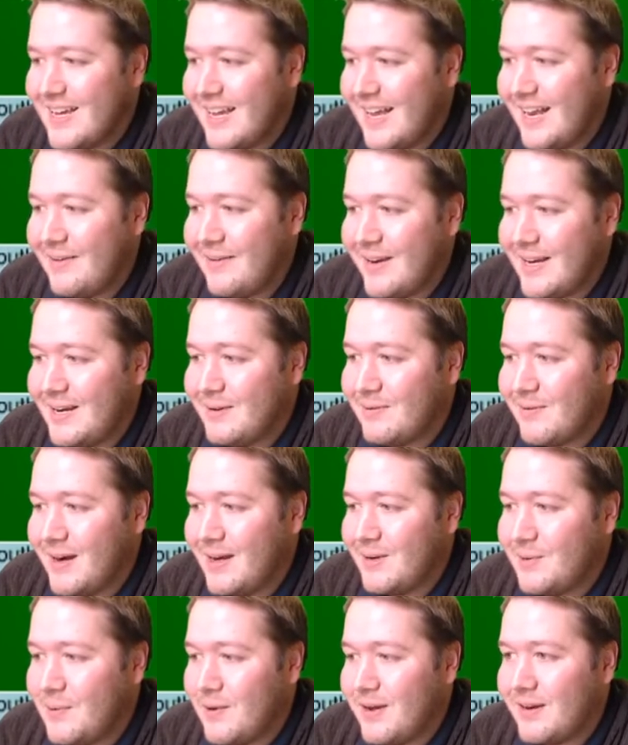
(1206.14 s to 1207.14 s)
anyway, in
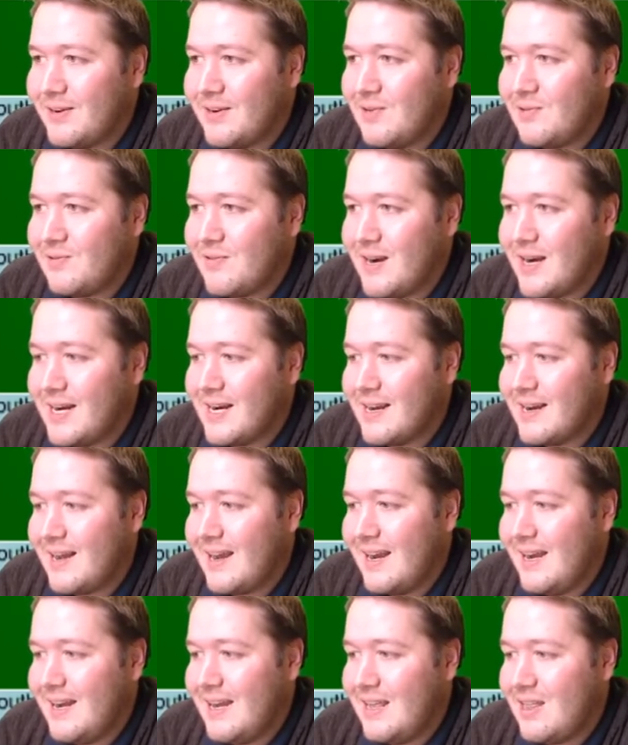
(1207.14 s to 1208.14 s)
rank 1, running at
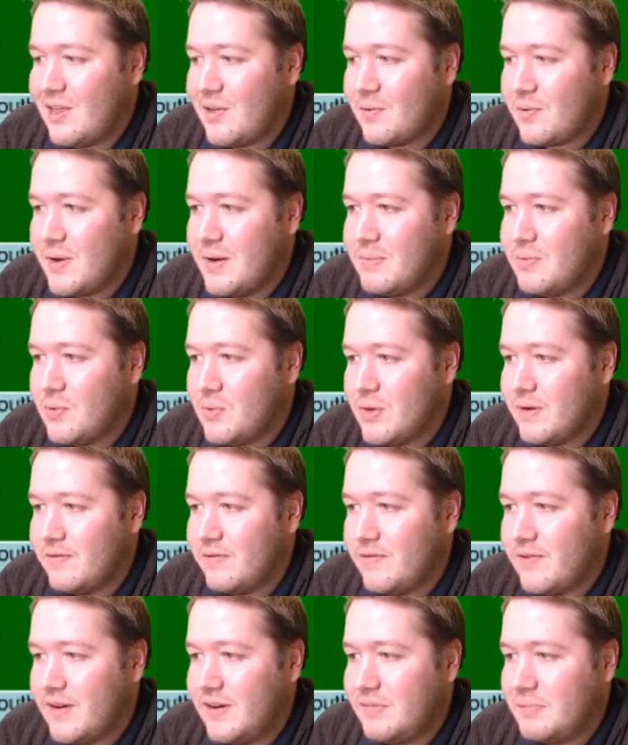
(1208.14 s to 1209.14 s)

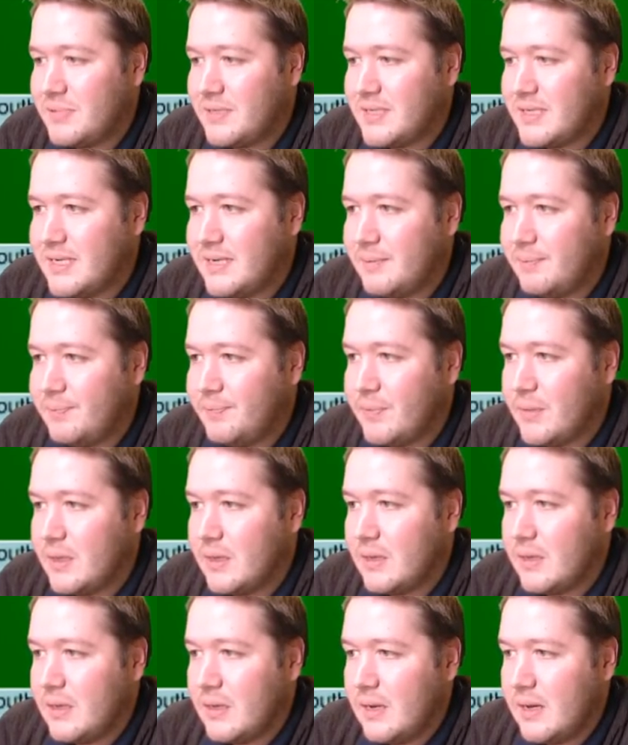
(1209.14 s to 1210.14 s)
83.5%.
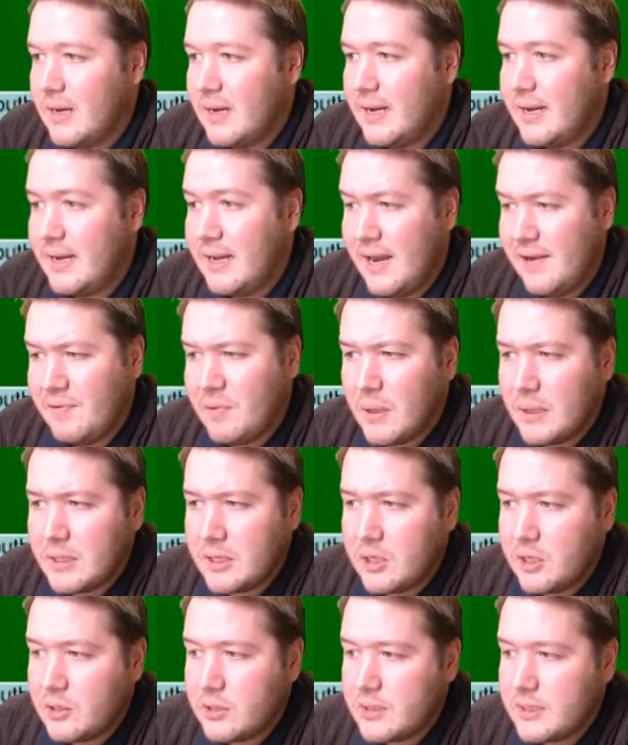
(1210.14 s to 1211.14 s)
Uh, everyone
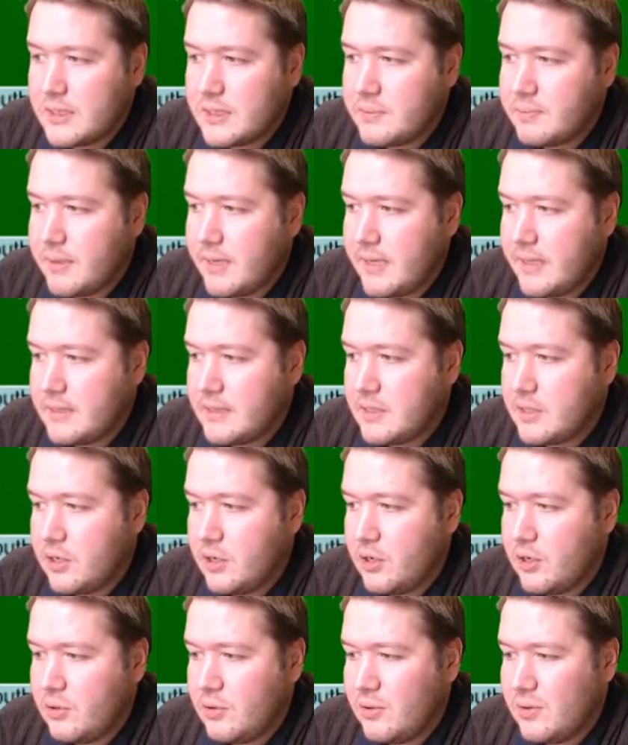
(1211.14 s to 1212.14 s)
got to spade,
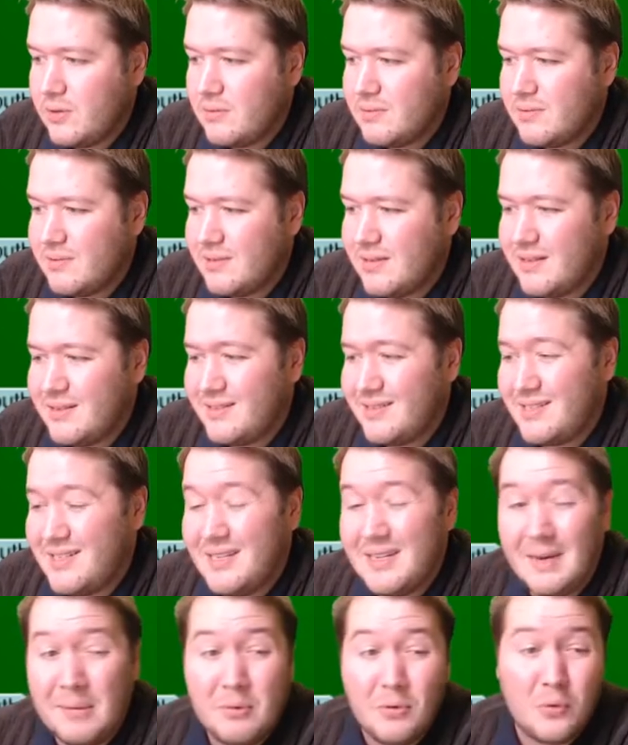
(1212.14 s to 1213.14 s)
so
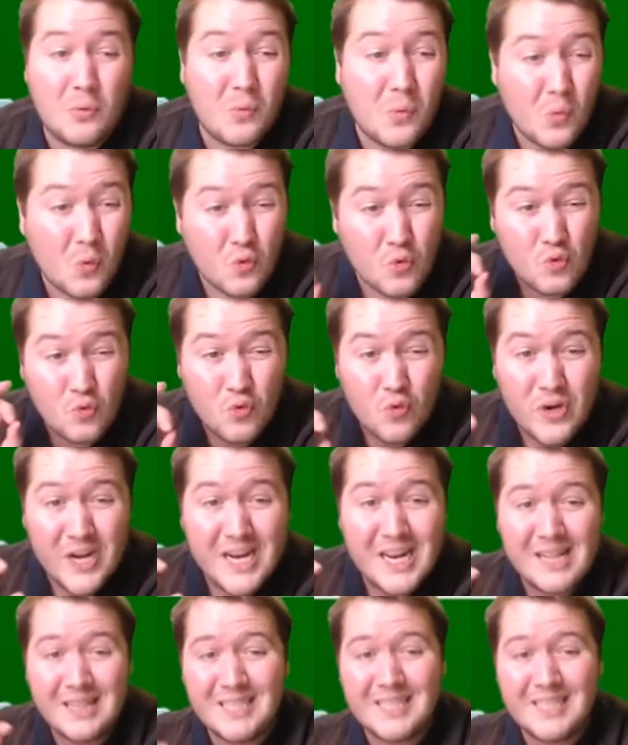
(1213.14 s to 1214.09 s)
double really